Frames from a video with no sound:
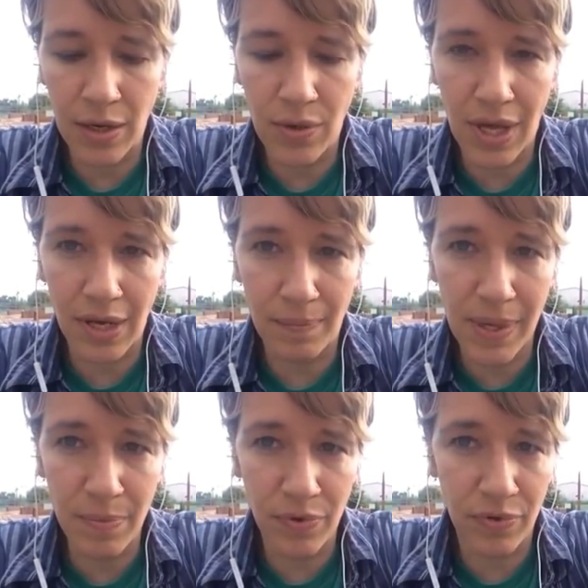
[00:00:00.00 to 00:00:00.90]
know that
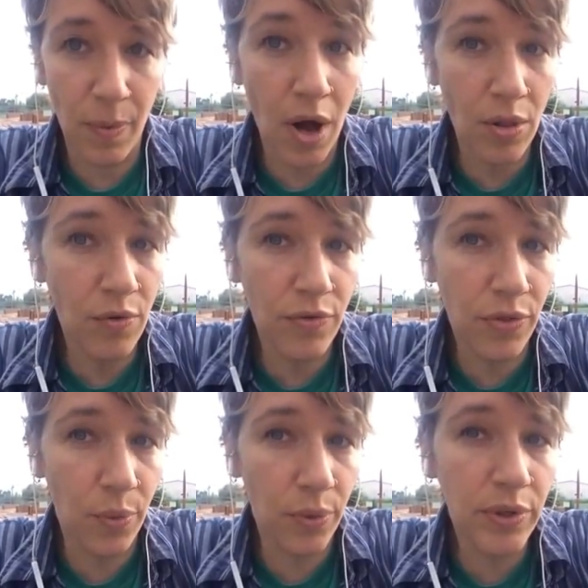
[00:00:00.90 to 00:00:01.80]
people from all over
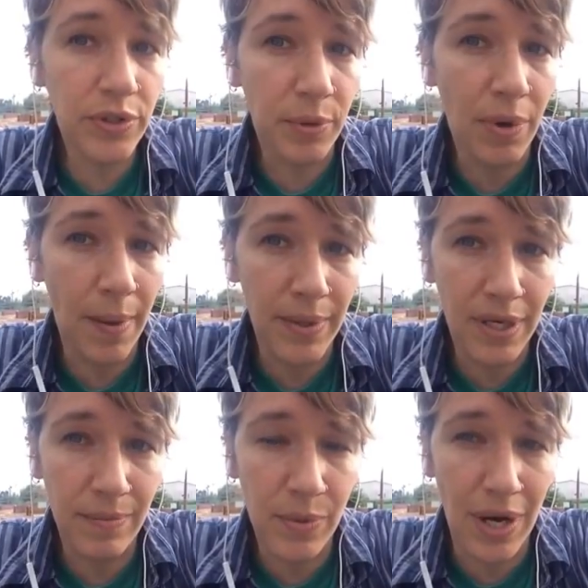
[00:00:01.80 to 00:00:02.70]
the world are probably
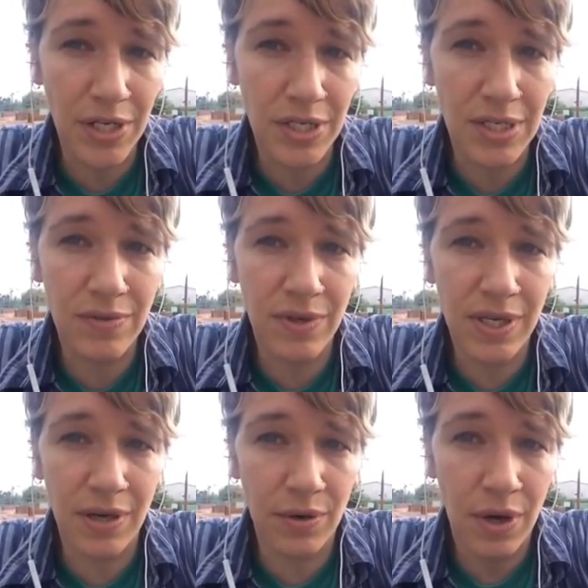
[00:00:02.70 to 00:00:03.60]
going to be watching this
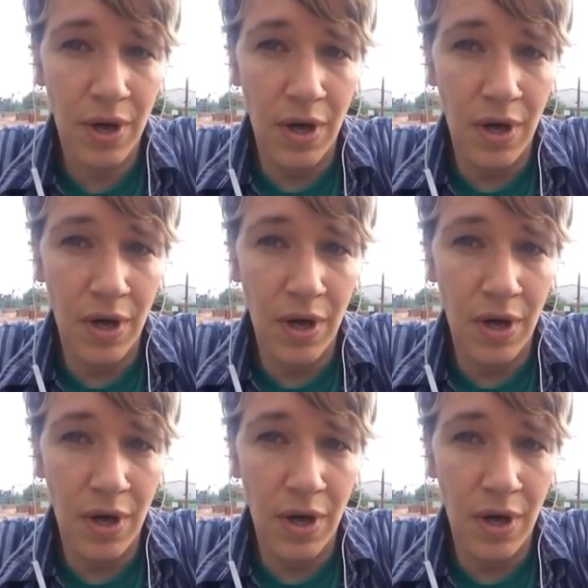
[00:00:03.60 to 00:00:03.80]
video,